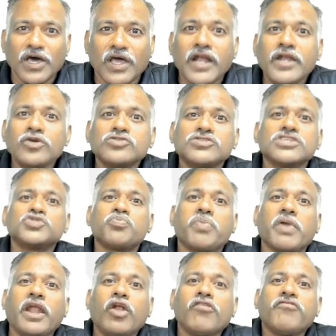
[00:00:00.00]
reduce the
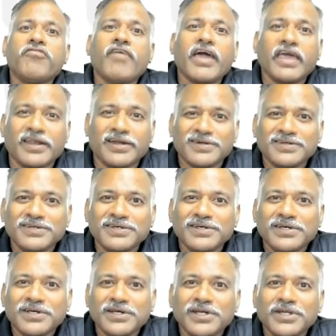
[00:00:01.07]
spread of fire.
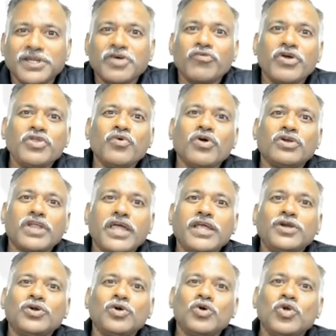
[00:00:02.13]
Now, when you are
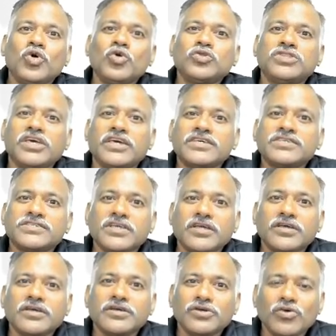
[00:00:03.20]
trying to do this,
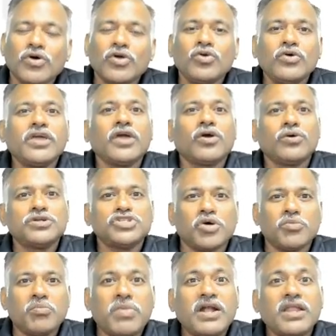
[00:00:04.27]
you are doing a good
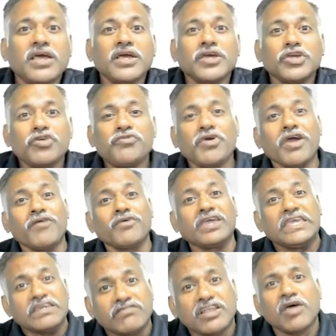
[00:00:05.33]
job. But if you have
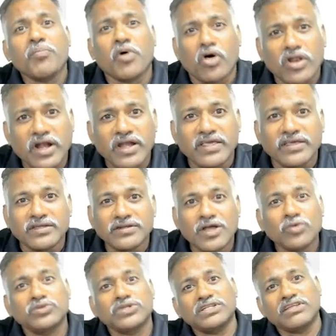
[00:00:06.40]
given up already,
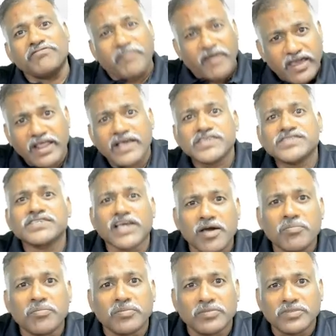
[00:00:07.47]
now that the fire has
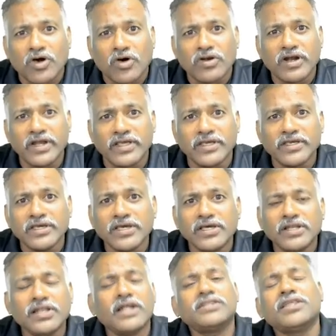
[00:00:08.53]
come already,
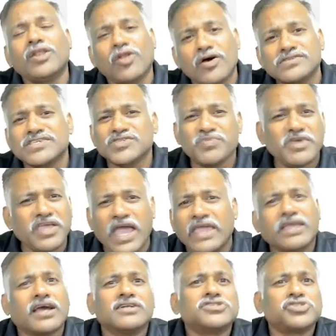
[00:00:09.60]
let the losses be. I
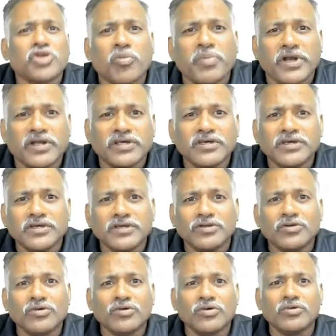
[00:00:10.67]
can't stop it.
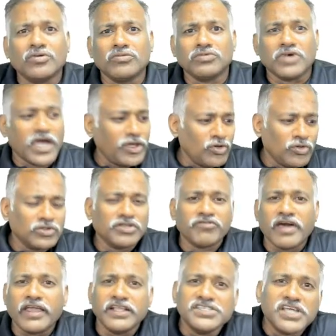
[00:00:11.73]
No, I know the
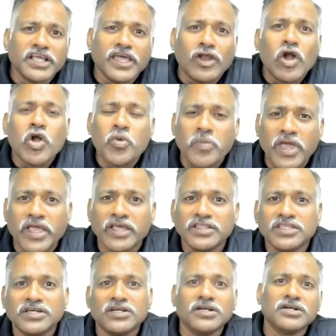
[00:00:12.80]
fire engine cannot make
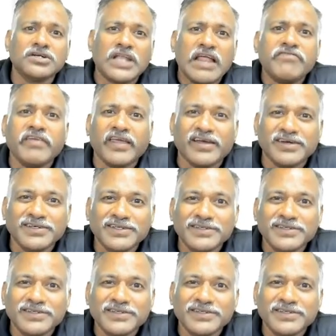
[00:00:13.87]
in the traffic.